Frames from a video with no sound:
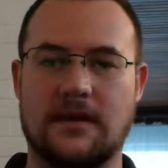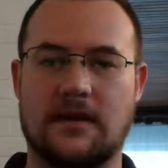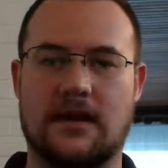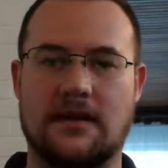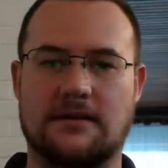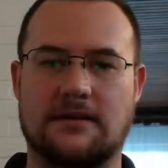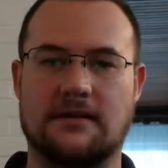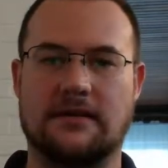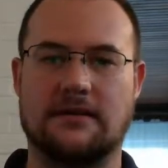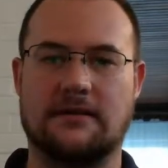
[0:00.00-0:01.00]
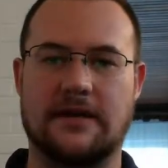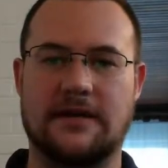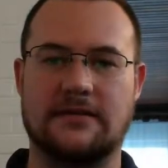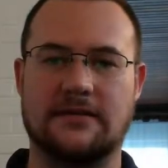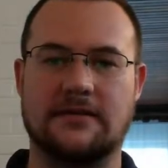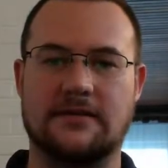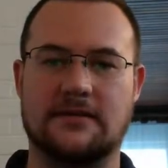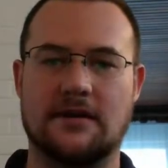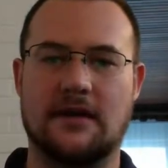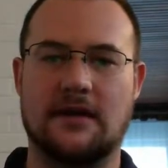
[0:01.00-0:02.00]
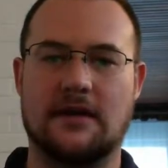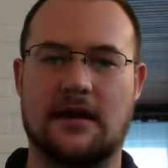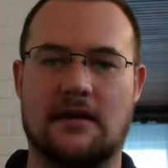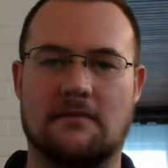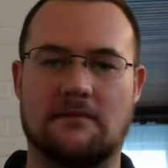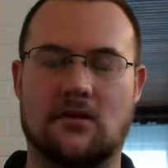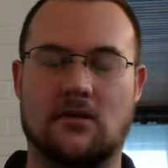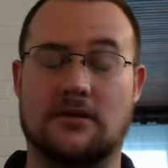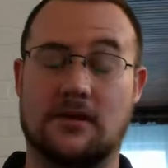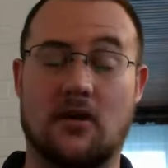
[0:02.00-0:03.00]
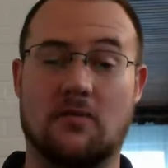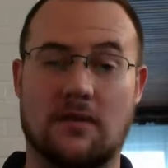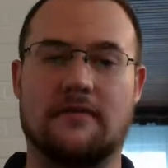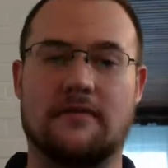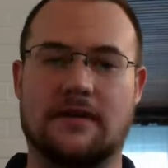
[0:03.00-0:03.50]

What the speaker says: and linear equations, or slope of